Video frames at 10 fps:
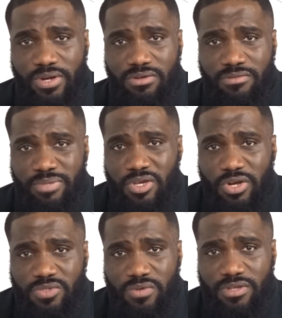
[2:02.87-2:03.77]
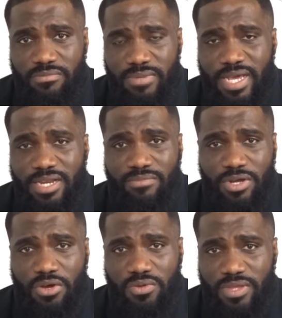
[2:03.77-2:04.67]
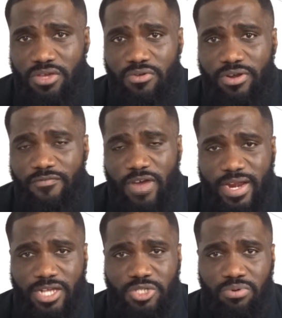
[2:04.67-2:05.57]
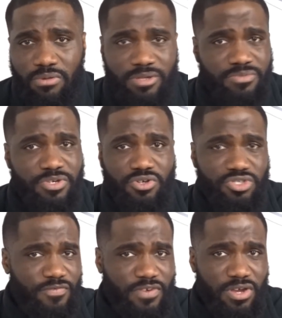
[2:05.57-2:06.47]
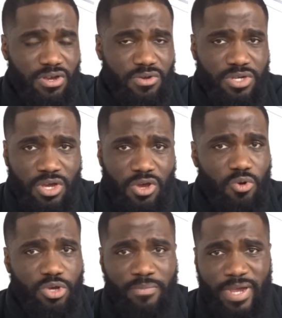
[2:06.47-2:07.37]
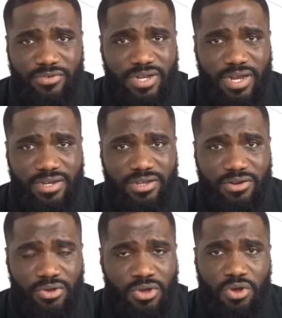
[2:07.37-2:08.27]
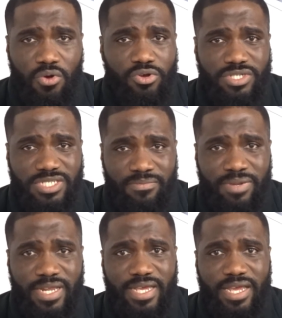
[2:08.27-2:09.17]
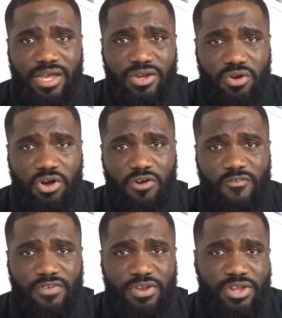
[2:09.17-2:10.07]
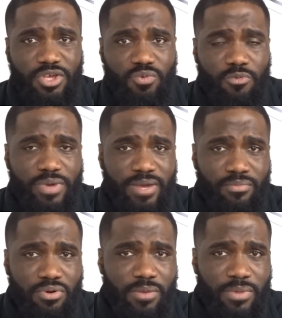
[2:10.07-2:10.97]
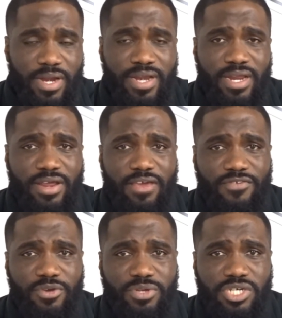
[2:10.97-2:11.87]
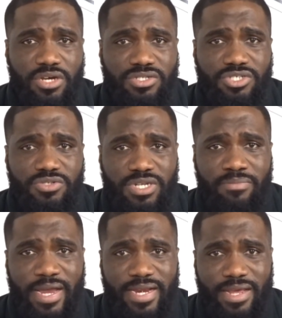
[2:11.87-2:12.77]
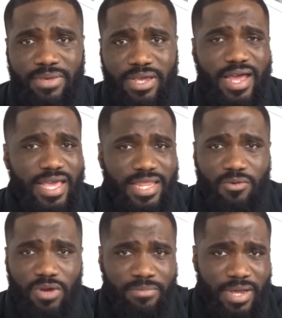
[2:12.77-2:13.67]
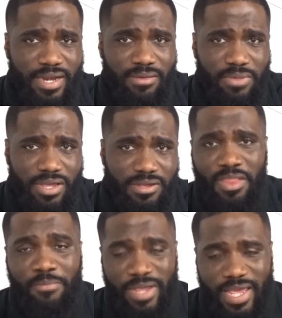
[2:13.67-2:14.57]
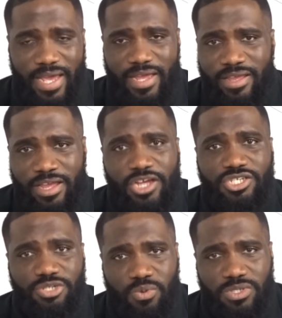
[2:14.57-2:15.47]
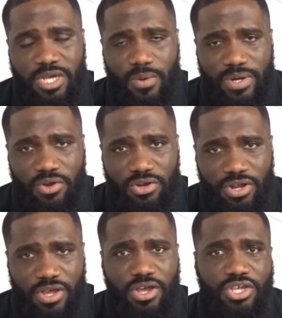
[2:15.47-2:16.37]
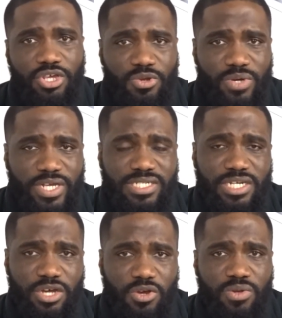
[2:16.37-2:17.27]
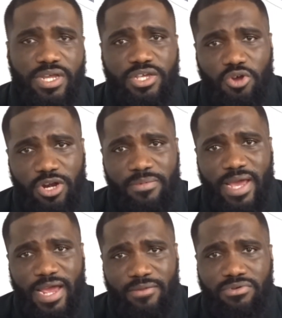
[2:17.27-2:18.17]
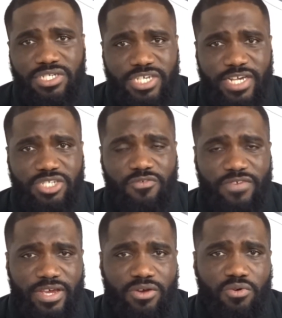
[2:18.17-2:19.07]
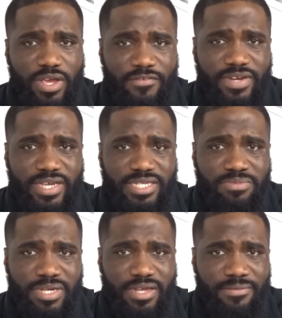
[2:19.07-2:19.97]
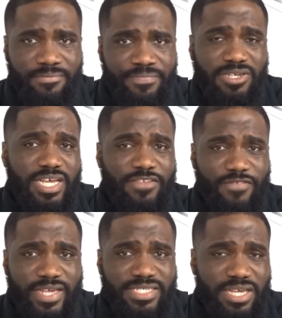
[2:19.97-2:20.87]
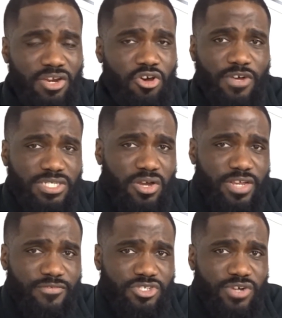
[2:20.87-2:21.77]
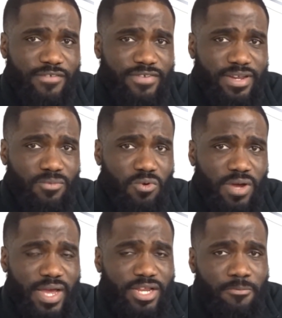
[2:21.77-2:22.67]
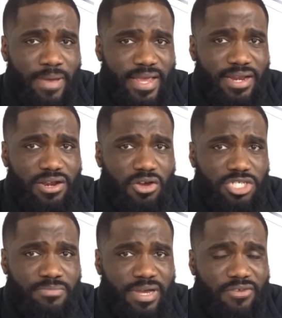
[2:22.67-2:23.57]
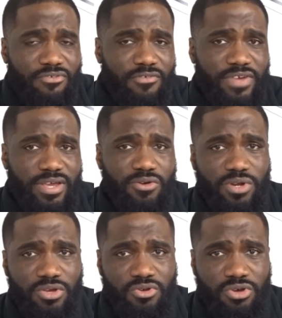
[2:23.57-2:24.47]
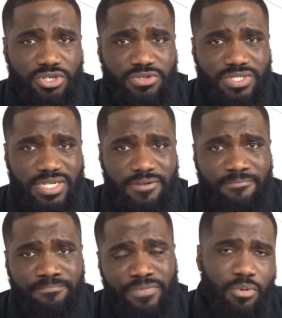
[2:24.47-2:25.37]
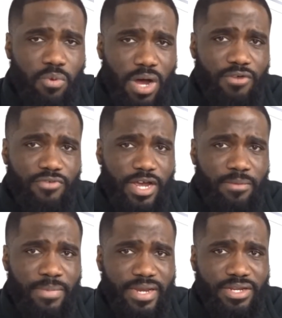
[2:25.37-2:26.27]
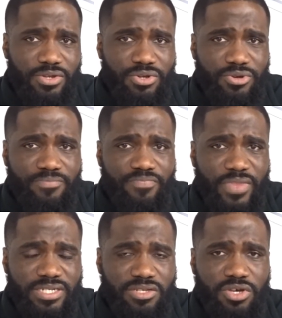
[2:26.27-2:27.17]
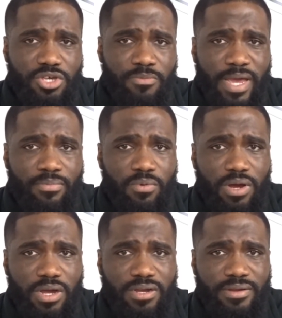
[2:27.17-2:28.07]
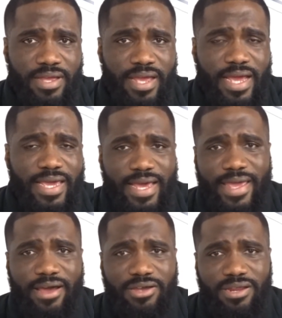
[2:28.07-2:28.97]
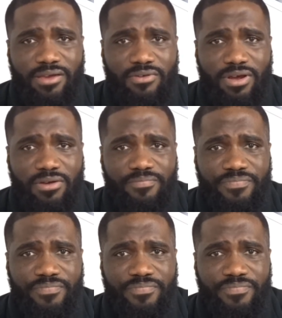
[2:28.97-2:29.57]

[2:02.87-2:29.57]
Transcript: on. Be honest with them. Let them know that you're in financial problems because you're furloughed or you're made redundant or you're simply not confident that you will be in employment in the near future due to the pandemic. I hate that word pandemic. But yeah, due to what's going on, you need to know that you're going to be able to change your vehicle if needs be. Because let's face it, a lot of us aren't even driving anymore and you're paying a large amount for a vehicle that you're not using. But what I'd recommend you do is look at your paperwork and get a calculator out.